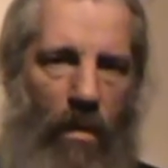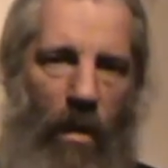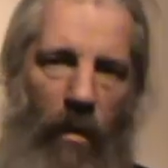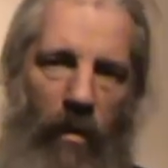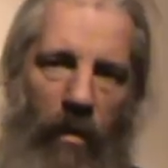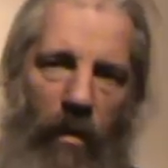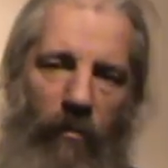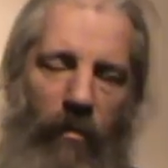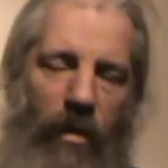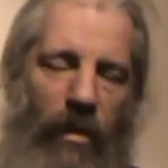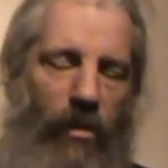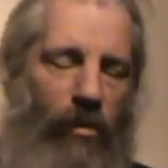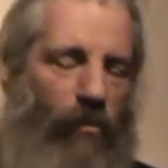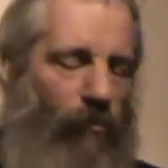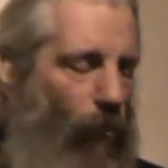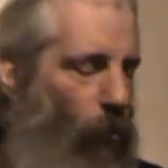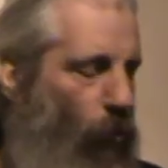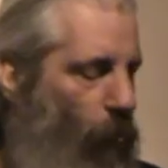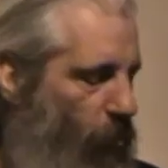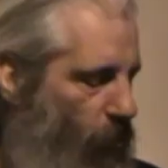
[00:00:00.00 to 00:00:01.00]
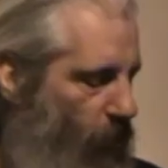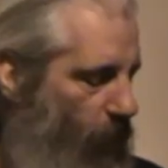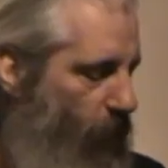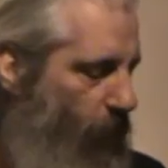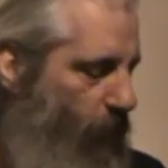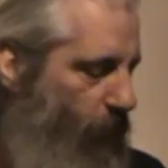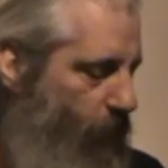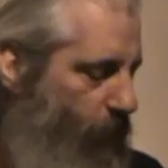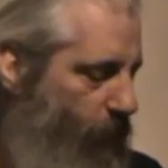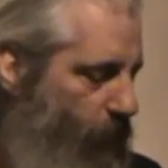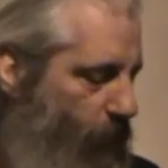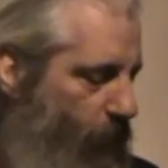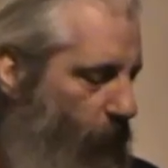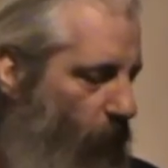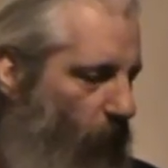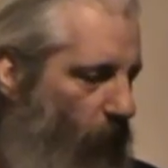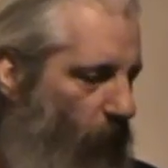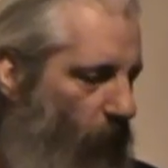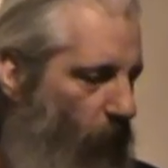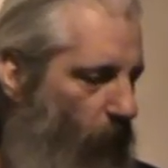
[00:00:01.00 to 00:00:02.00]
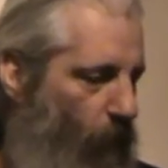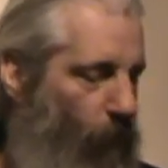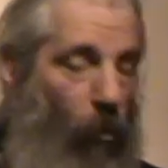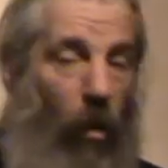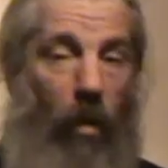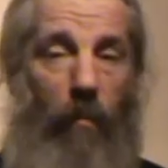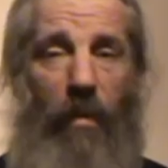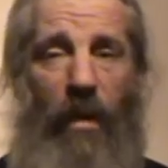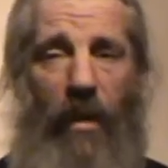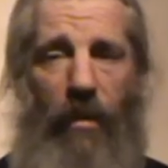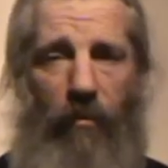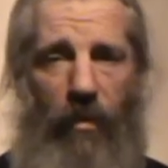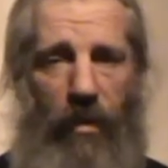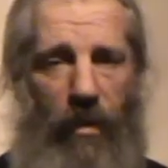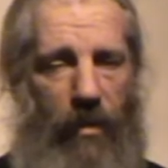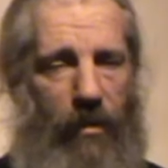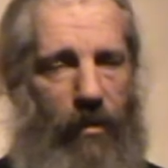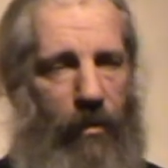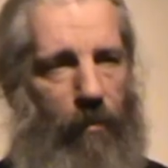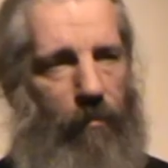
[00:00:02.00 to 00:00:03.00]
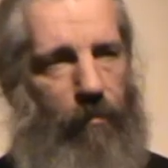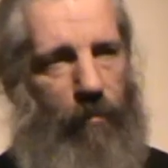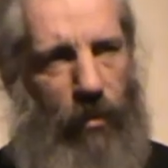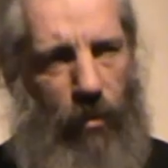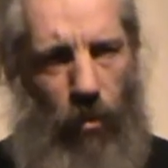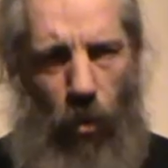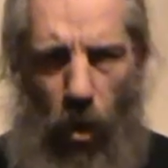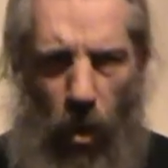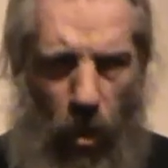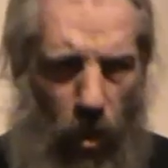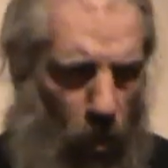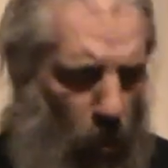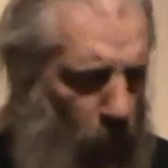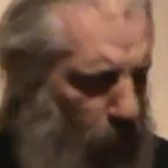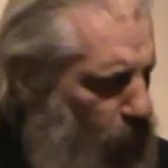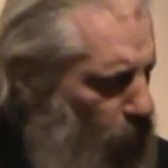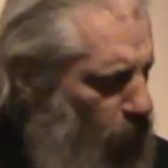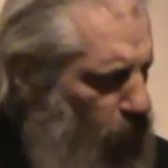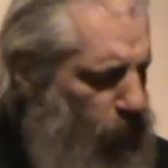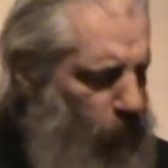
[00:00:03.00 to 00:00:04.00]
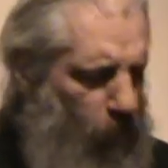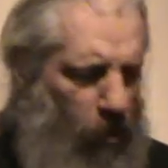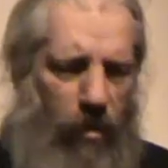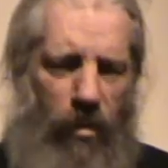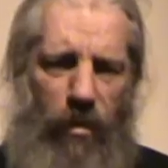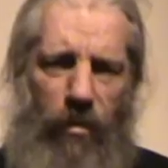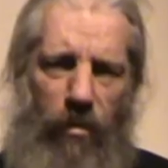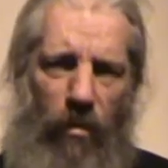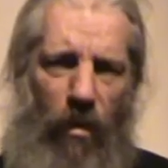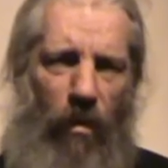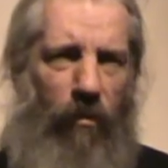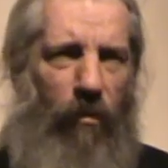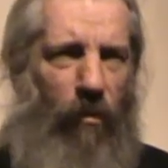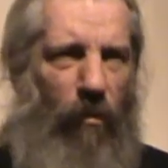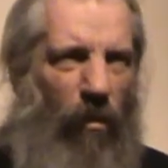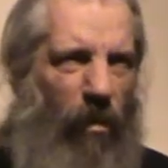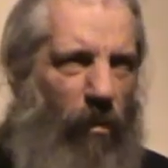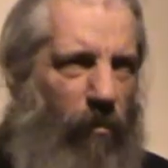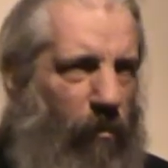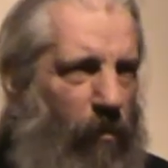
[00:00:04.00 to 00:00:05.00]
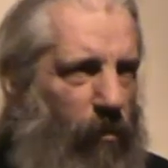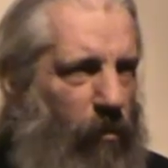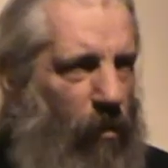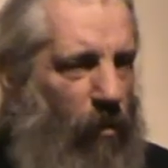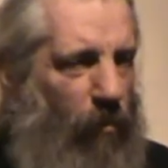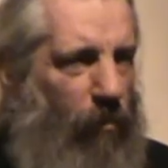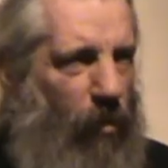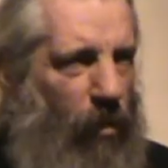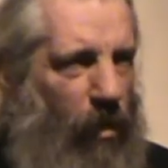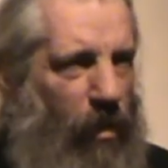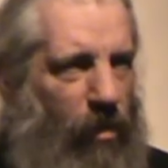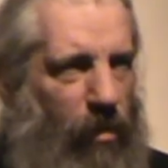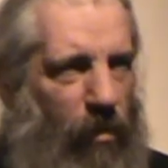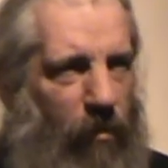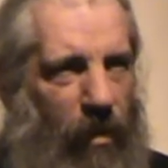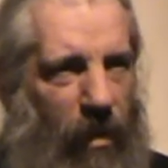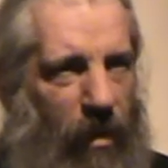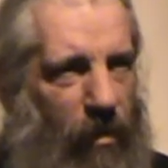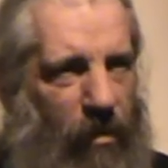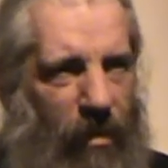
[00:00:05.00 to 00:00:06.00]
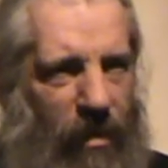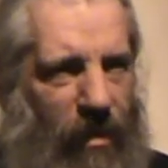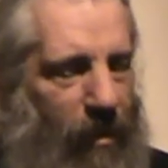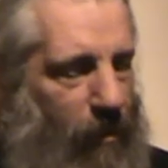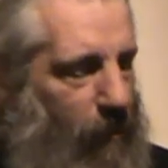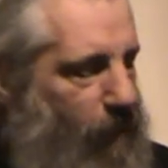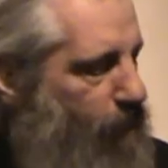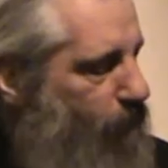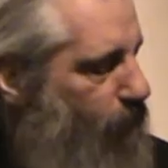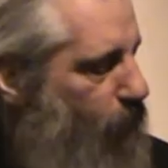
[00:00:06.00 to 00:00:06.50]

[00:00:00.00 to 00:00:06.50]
and there is strawberry Ribena in this, but not a lot, not as much as I thought I was going to put in 2 litres. I didn't.